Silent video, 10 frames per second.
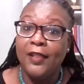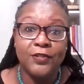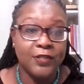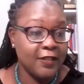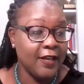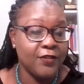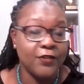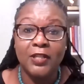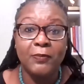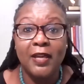And those, yeah,
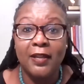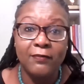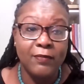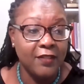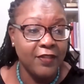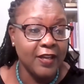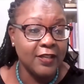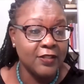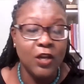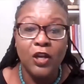those could be. And the thing is,